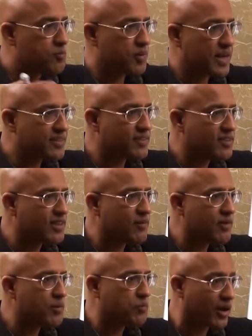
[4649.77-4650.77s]
presence in
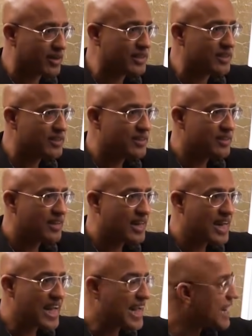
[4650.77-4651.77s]
our body
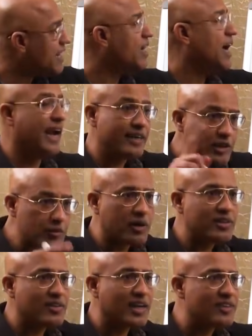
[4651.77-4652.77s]
and
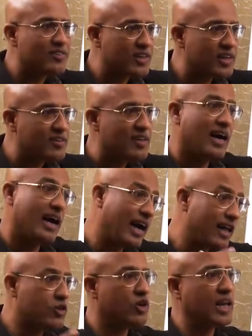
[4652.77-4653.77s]
antibodies against this
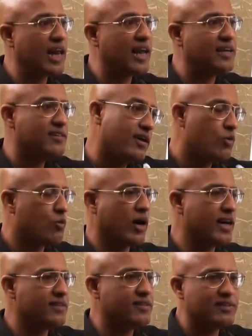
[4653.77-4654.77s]
also tell us
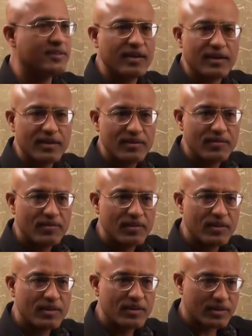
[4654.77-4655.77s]
virus is there.
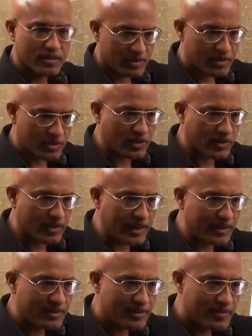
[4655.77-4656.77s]
Is that
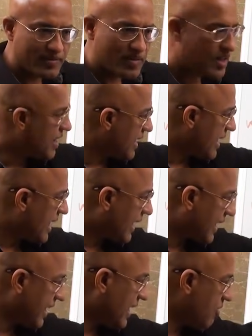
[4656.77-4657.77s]
right?
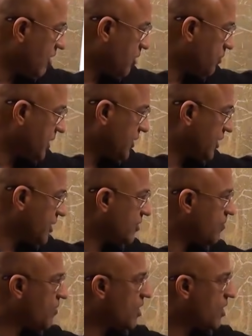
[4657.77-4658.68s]
Again, I will repeat it.